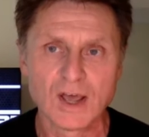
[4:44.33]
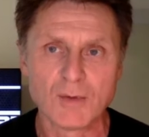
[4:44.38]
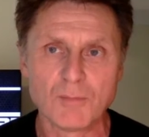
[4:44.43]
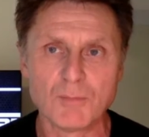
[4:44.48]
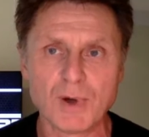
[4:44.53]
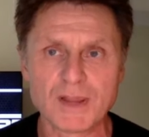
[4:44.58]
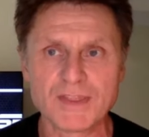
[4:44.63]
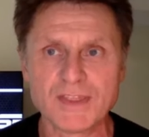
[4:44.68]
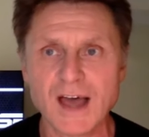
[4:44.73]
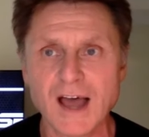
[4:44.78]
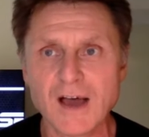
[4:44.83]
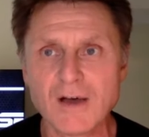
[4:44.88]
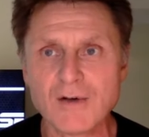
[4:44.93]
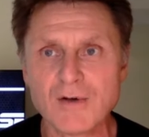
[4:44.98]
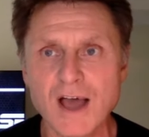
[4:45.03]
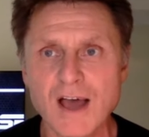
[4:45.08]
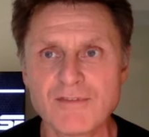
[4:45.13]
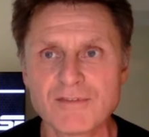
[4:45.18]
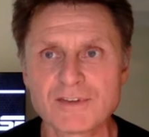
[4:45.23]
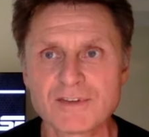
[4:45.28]
But now,
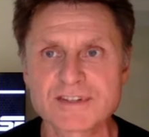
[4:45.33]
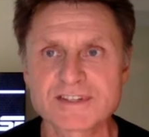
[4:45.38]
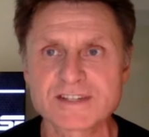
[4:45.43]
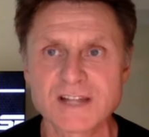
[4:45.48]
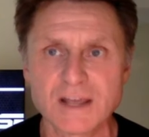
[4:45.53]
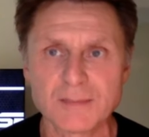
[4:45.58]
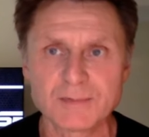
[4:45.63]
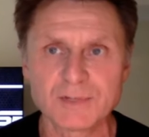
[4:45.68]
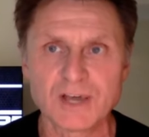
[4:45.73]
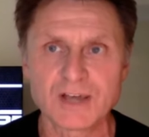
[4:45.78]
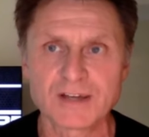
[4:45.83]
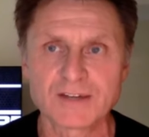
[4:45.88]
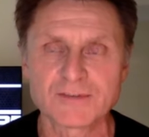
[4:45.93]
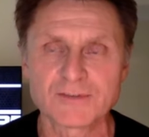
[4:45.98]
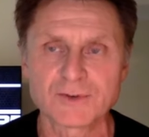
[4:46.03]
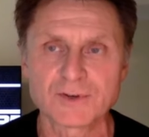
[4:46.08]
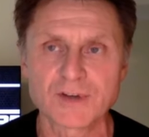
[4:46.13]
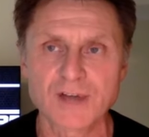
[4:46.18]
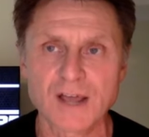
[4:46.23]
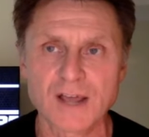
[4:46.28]
having slept on it
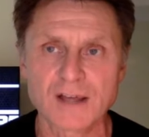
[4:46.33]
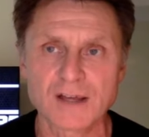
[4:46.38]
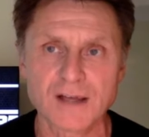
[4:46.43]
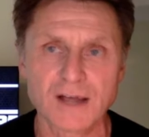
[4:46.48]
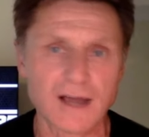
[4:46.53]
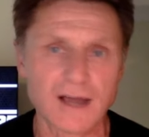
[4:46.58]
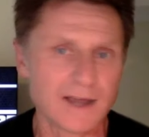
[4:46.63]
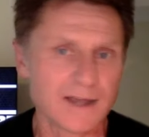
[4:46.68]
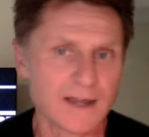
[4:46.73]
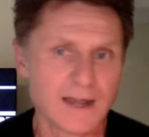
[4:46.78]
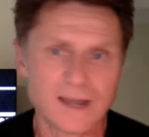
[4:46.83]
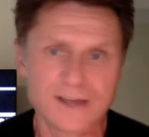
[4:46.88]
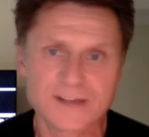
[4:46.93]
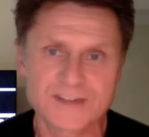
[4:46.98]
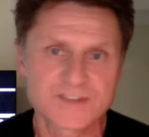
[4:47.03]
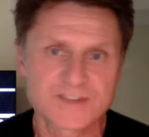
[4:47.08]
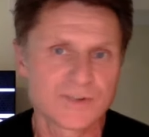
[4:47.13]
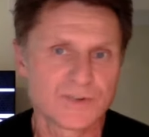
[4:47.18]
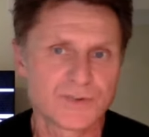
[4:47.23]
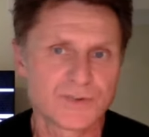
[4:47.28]
for a night, I, I
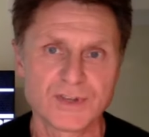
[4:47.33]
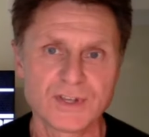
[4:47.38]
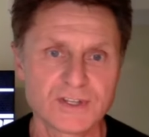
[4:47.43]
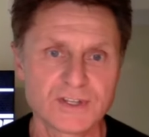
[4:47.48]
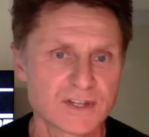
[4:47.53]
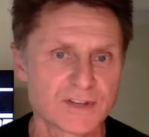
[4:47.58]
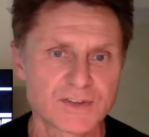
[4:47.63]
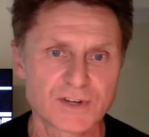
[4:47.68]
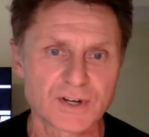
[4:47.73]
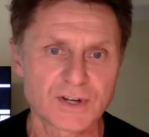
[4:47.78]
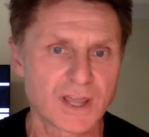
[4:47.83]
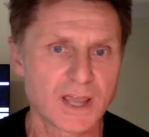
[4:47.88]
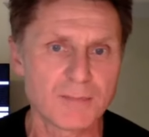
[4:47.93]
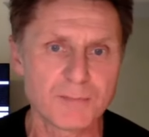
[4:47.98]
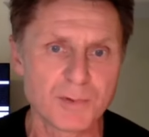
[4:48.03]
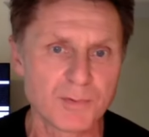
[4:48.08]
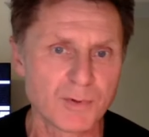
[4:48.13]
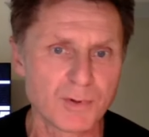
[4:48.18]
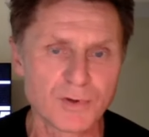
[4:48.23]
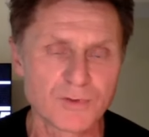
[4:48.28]
still think that they're
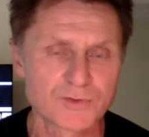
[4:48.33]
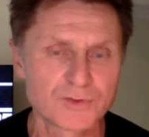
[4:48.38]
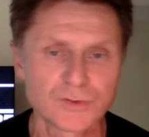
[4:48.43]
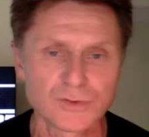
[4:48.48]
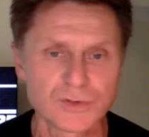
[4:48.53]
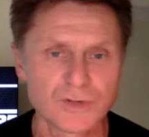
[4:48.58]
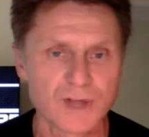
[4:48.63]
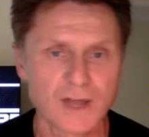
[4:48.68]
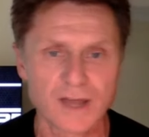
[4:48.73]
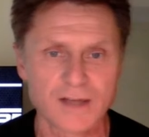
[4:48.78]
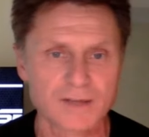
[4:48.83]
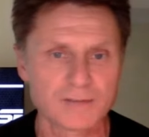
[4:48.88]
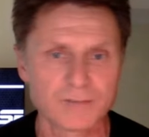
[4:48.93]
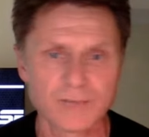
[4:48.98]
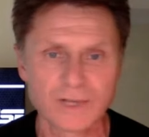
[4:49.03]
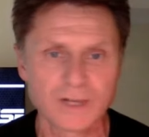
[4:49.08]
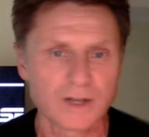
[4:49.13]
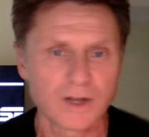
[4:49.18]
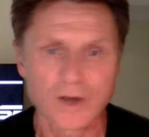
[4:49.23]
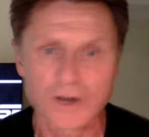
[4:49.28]
capable of doing that and
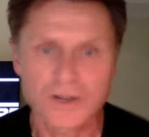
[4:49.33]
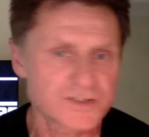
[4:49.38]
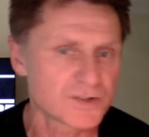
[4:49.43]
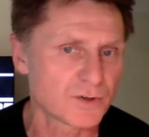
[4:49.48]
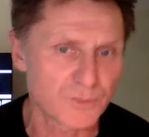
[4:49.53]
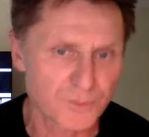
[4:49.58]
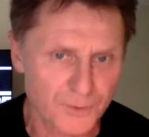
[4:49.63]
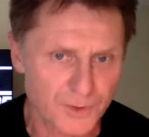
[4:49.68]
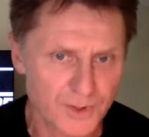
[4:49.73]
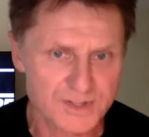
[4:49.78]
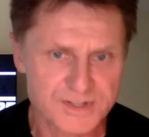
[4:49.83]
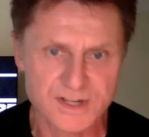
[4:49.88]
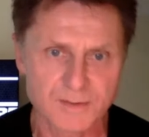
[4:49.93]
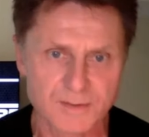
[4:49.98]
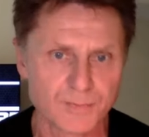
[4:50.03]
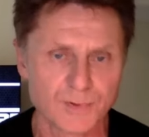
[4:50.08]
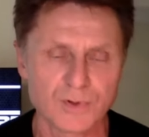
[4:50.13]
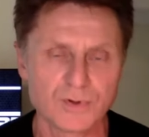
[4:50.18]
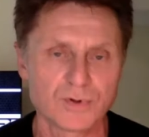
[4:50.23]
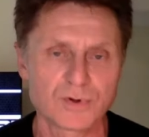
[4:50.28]
beating Arsenal, for
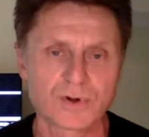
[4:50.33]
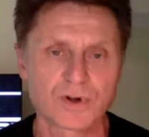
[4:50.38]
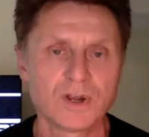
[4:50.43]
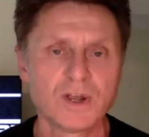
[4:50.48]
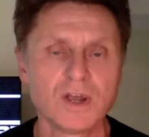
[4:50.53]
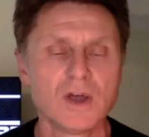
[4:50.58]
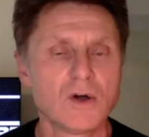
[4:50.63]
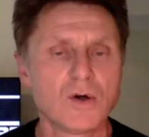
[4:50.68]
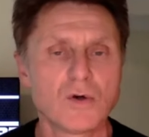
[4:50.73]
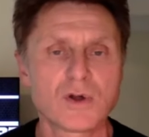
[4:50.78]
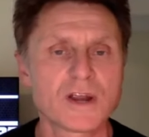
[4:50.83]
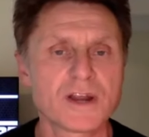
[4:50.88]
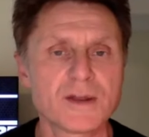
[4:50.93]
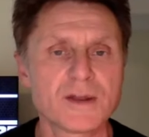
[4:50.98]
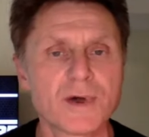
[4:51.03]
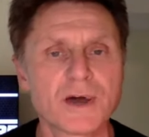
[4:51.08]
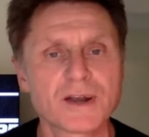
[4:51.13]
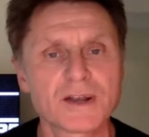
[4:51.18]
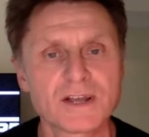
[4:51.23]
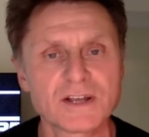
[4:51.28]
example, or or
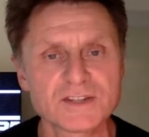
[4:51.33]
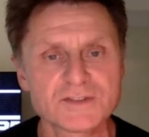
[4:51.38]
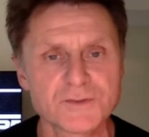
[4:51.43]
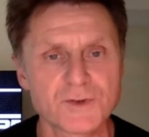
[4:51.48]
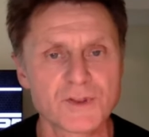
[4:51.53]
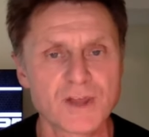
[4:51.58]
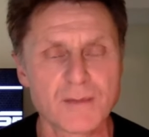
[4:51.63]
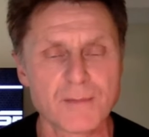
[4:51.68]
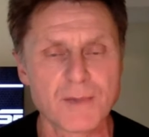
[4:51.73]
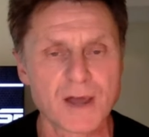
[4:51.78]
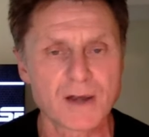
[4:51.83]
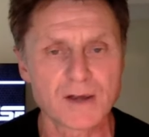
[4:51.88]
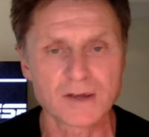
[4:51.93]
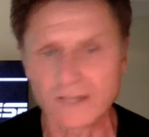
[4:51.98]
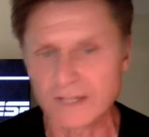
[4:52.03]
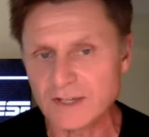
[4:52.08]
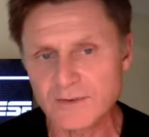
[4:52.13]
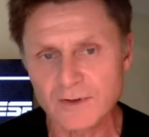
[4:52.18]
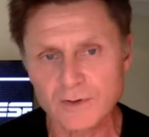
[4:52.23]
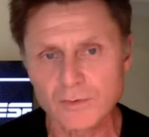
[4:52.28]
anybody else for that matter,
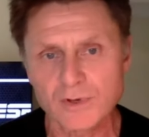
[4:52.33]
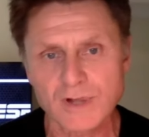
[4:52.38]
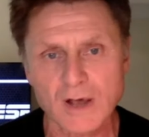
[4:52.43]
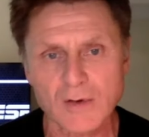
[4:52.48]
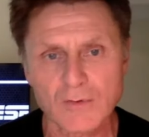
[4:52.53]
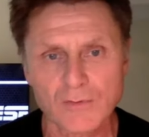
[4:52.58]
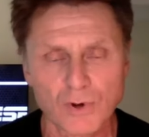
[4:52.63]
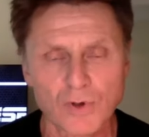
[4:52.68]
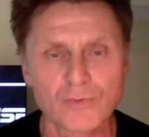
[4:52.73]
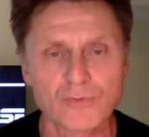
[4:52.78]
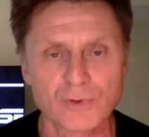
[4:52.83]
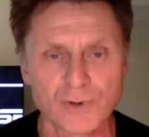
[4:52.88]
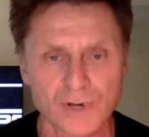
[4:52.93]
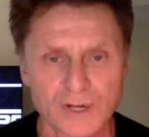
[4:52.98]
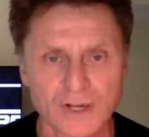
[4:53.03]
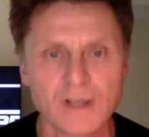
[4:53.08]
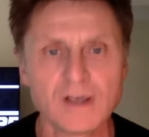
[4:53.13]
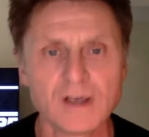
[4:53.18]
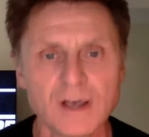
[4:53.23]
even without Rodri.